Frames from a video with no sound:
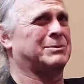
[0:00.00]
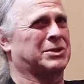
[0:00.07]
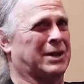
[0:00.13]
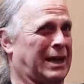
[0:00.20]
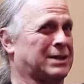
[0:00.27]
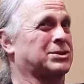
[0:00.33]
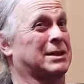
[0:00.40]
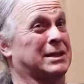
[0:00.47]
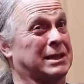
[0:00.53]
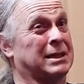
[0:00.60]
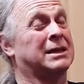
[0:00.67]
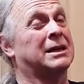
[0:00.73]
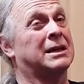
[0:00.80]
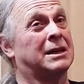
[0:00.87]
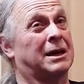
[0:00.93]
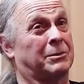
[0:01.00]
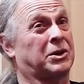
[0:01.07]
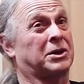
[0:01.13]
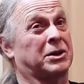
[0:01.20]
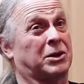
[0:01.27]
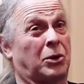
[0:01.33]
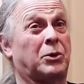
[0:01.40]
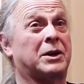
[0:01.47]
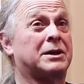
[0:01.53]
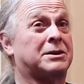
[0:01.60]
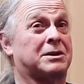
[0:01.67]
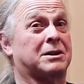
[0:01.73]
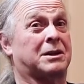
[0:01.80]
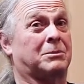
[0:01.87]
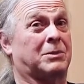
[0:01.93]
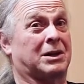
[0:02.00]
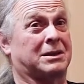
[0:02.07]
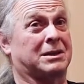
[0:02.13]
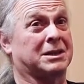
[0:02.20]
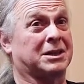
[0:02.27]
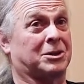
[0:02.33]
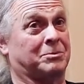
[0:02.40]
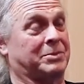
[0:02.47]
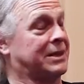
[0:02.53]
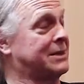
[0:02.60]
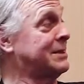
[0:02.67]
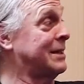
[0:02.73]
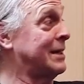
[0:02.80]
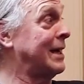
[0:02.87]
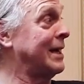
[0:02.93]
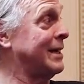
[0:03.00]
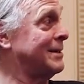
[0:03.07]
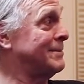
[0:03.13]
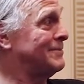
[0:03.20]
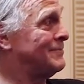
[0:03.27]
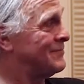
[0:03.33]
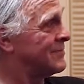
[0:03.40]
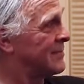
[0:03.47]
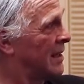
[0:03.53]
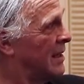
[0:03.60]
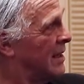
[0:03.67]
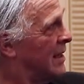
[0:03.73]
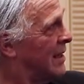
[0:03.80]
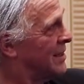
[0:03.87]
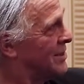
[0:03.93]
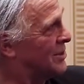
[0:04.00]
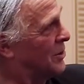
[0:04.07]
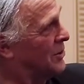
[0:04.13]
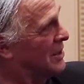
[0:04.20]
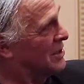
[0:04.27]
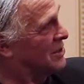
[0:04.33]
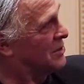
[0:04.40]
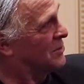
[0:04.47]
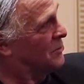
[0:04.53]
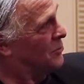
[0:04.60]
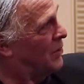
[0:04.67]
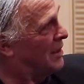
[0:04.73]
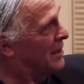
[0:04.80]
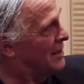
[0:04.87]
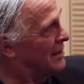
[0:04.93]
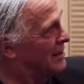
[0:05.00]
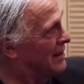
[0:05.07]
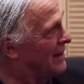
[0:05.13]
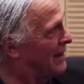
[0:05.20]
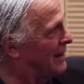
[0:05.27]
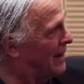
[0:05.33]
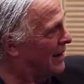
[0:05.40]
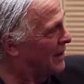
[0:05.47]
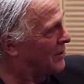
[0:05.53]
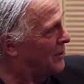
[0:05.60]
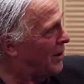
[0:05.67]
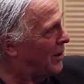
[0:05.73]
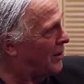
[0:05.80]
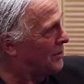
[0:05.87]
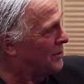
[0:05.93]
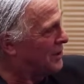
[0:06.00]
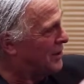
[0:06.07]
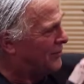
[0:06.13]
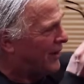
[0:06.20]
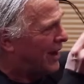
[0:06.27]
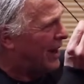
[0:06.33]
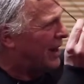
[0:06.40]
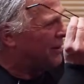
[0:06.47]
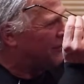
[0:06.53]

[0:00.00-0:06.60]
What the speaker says: So actually, I'm going to go into them a little bit tonight. So this one I call the divine